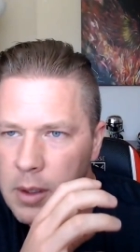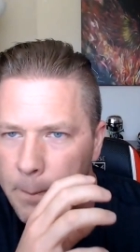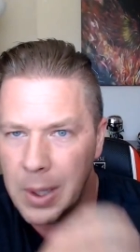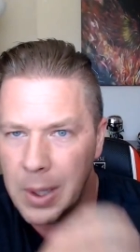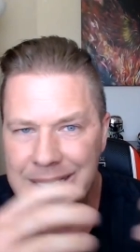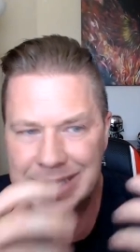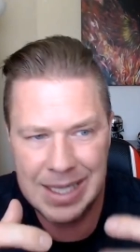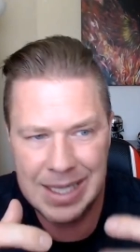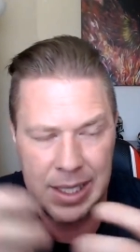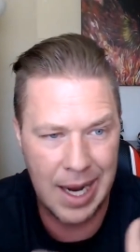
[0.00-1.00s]
But I
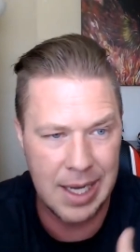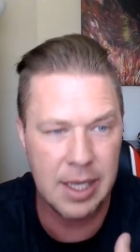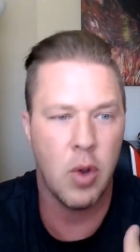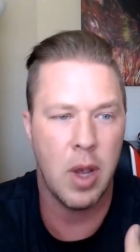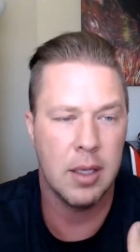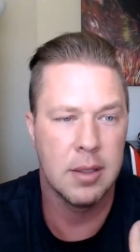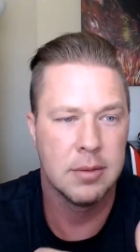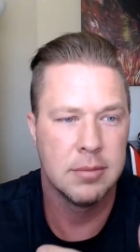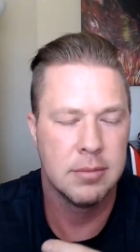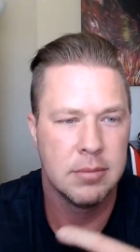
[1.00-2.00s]
did it anyway.
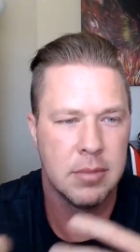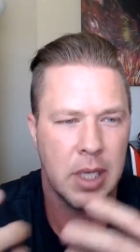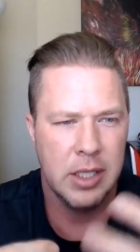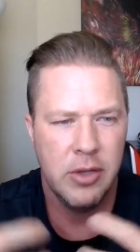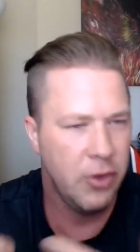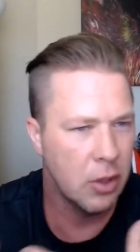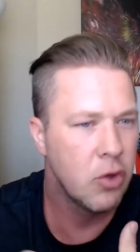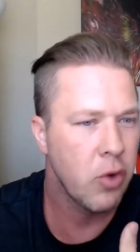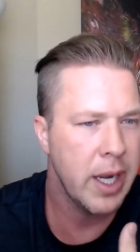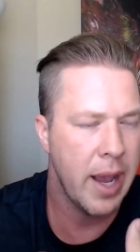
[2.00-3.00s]
And you feel
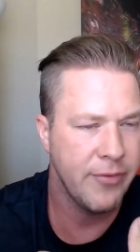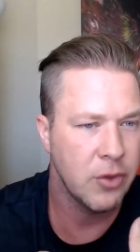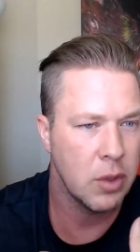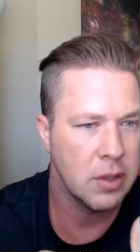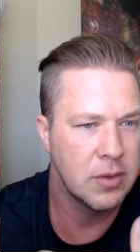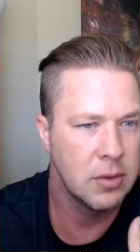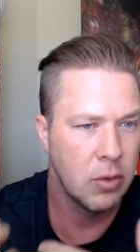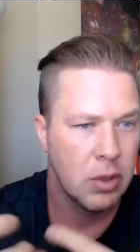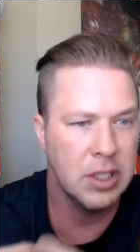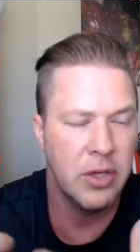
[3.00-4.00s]
great afterwards,
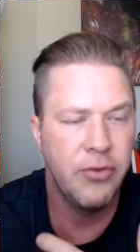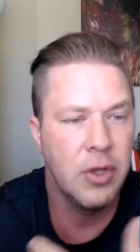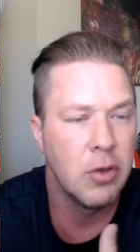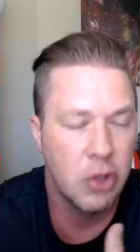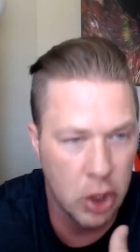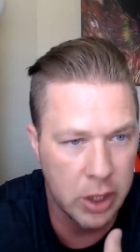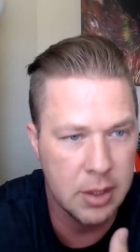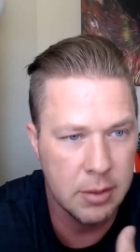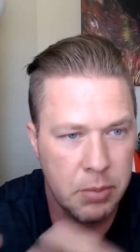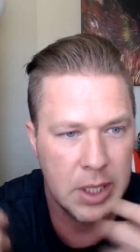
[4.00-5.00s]
or at least you feel
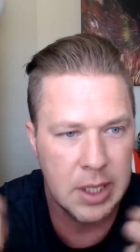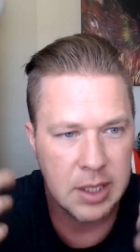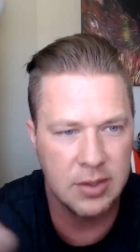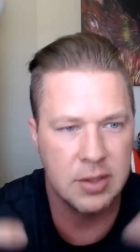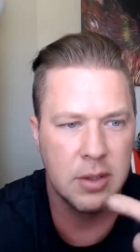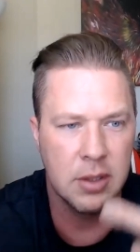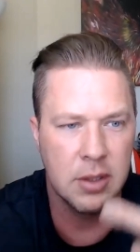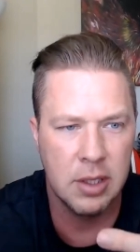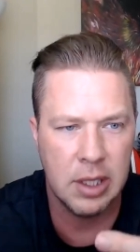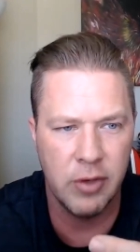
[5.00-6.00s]
good because
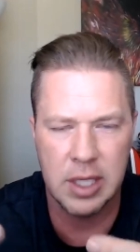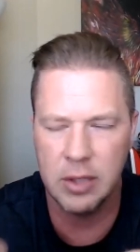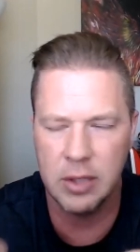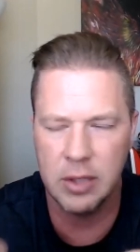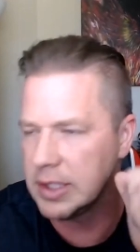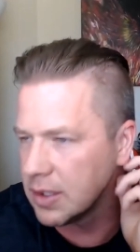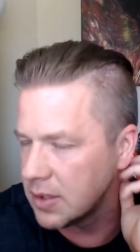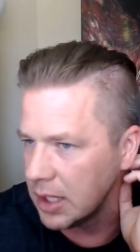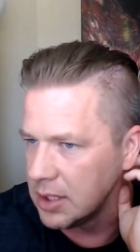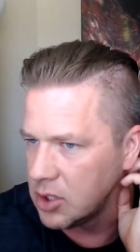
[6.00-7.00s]
everything
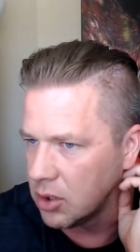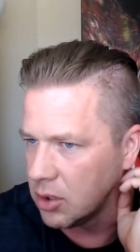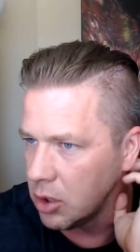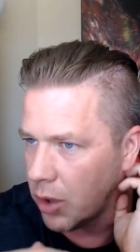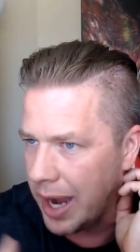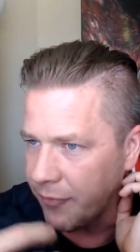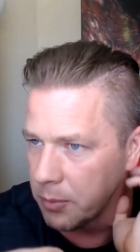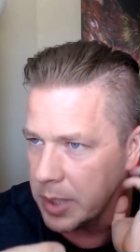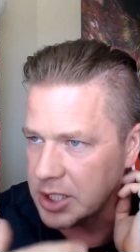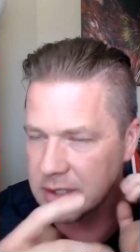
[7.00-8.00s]
releases into, you know,
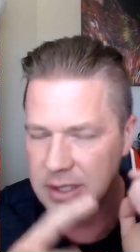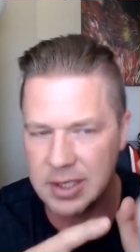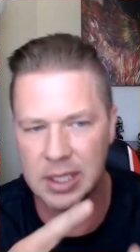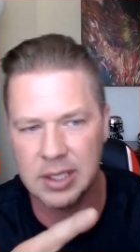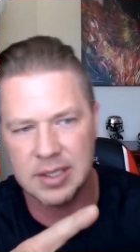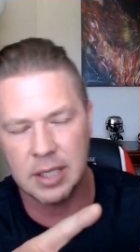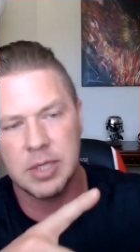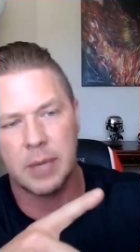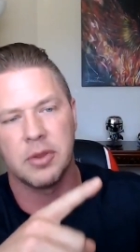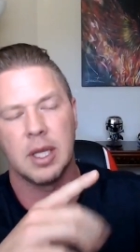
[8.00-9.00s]
affirmations is kind of the same
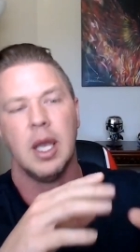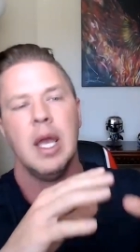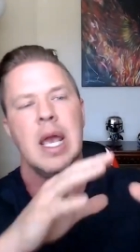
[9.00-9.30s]
type of thing.